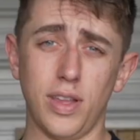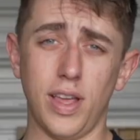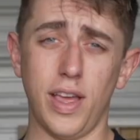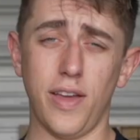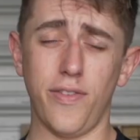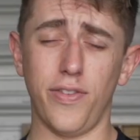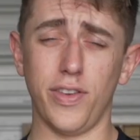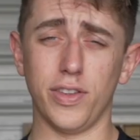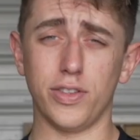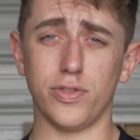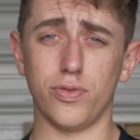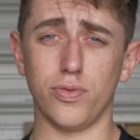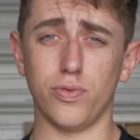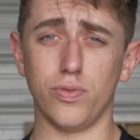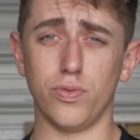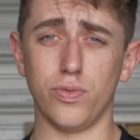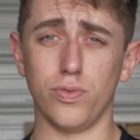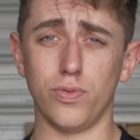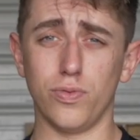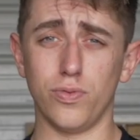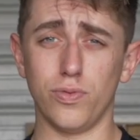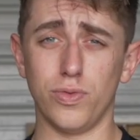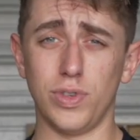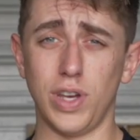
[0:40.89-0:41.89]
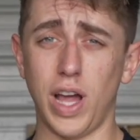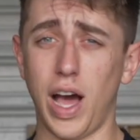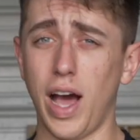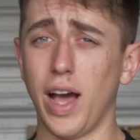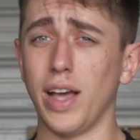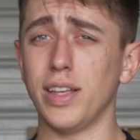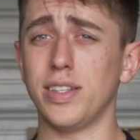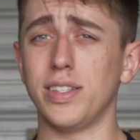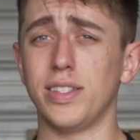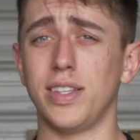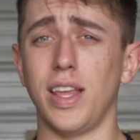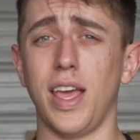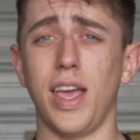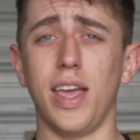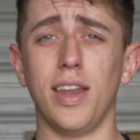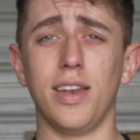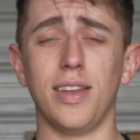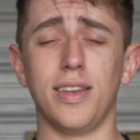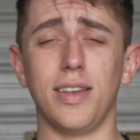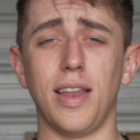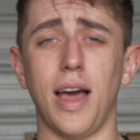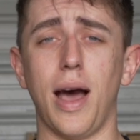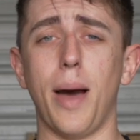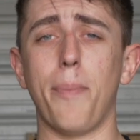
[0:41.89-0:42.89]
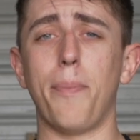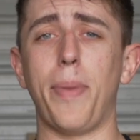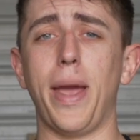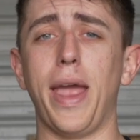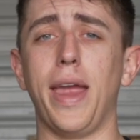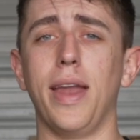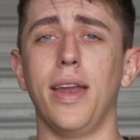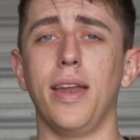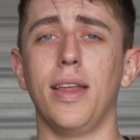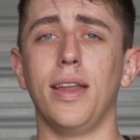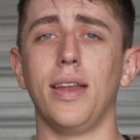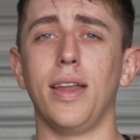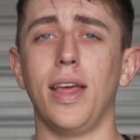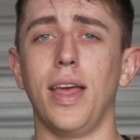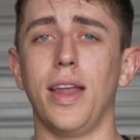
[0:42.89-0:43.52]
If it's not stained and not painted